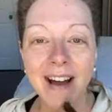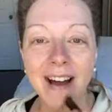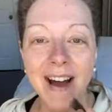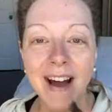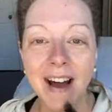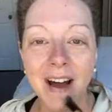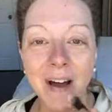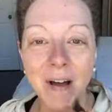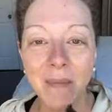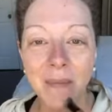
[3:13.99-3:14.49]

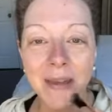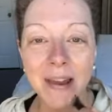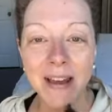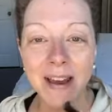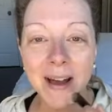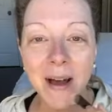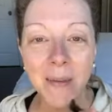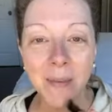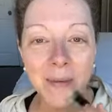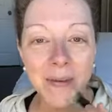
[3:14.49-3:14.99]
I've been
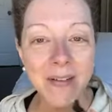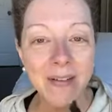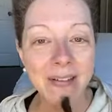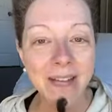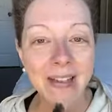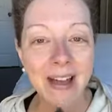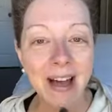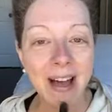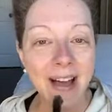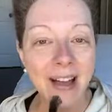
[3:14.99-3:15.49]
hopping on
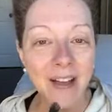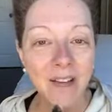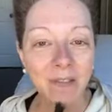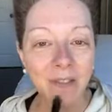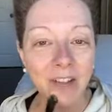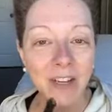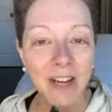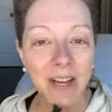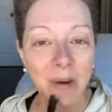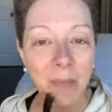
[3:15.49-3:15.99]
live,
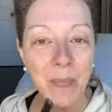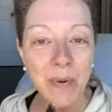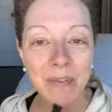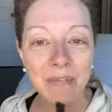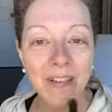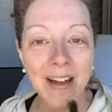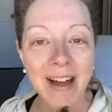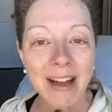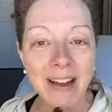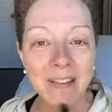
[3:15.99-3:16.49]
trying to
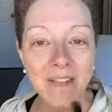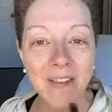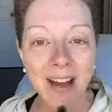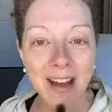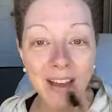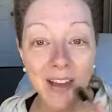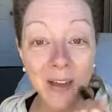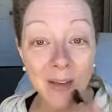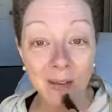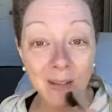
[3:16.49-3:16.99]
provide
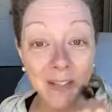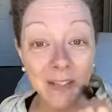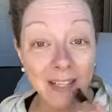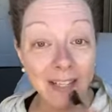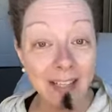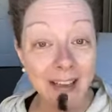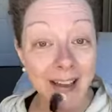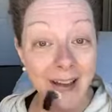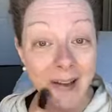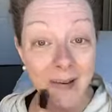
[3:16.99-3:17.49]
value.
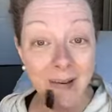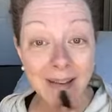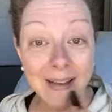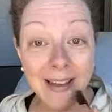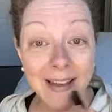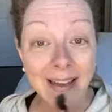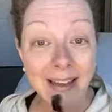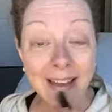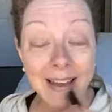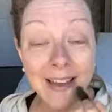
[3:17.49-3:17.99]
So
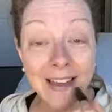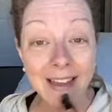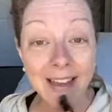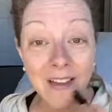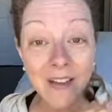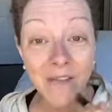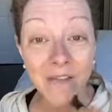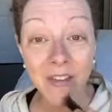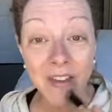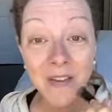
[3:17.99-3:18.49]

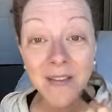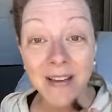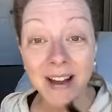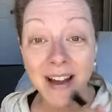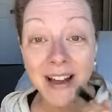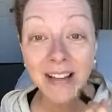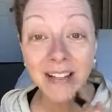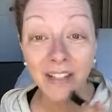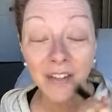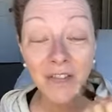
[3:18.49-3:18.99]
if you
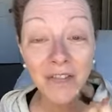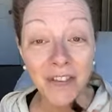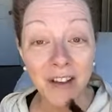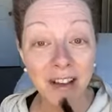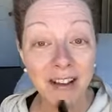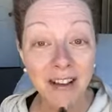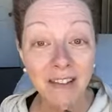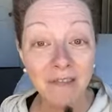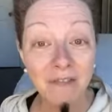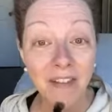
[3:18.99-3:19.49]
guys are
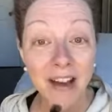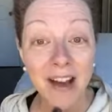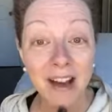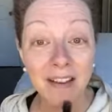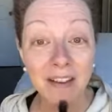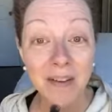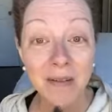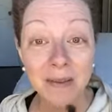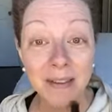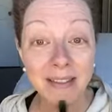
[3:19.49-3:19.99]
finding
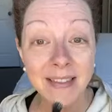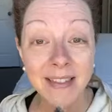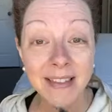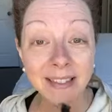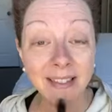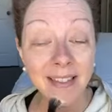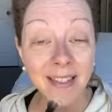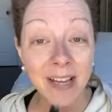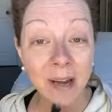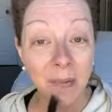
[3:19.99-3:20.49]
value in
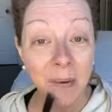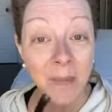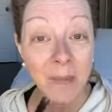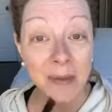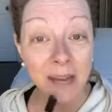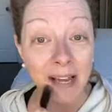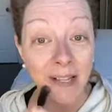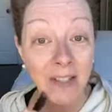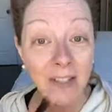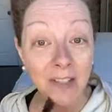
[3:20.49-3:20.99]
this, that would
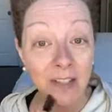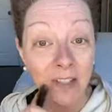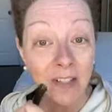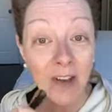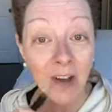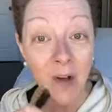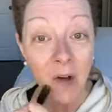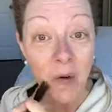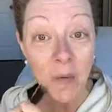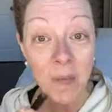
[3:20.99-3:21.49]
mean
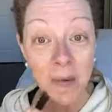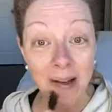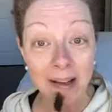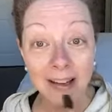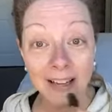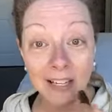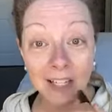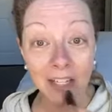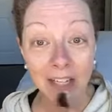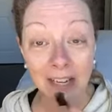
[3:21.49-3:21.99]
so
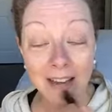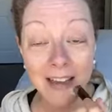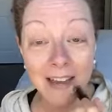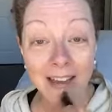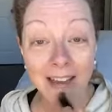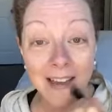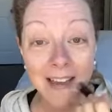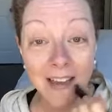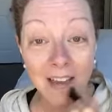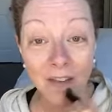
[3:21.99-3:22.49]
much.
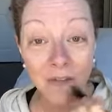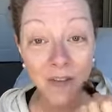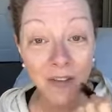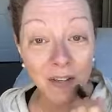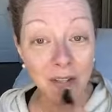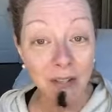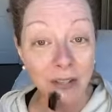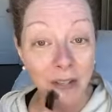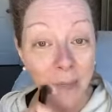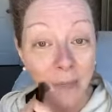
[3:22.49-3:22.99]
If
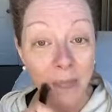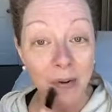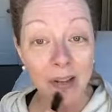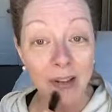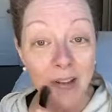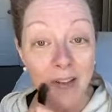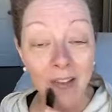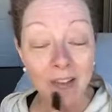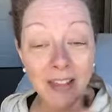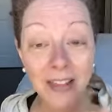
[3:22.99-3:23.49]
you
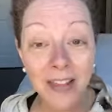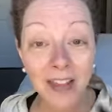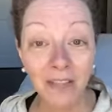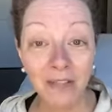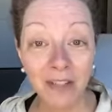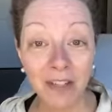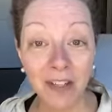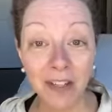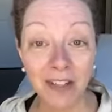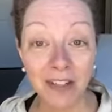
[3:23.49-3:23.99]
sprinkle a love
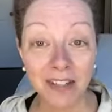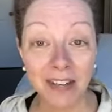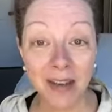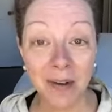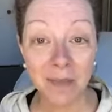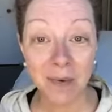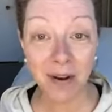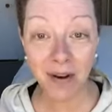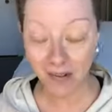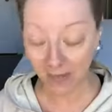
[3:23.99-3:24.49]
to your
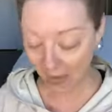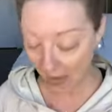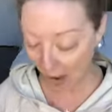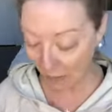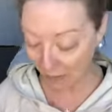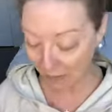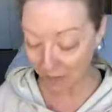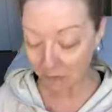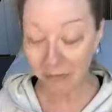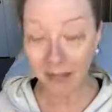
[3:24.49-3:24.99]
network, that
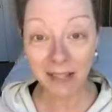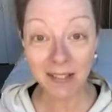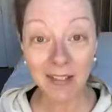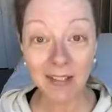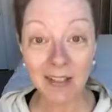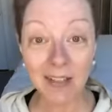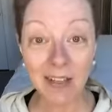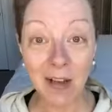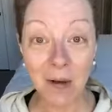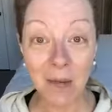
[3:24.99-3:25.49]
would mean
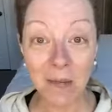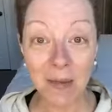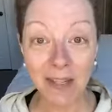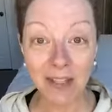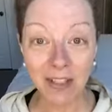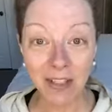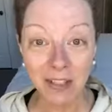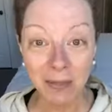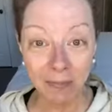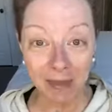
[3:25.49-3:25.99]
so
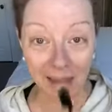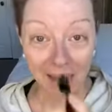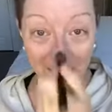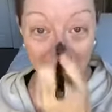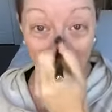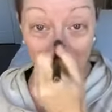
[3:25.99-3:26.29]
much to me.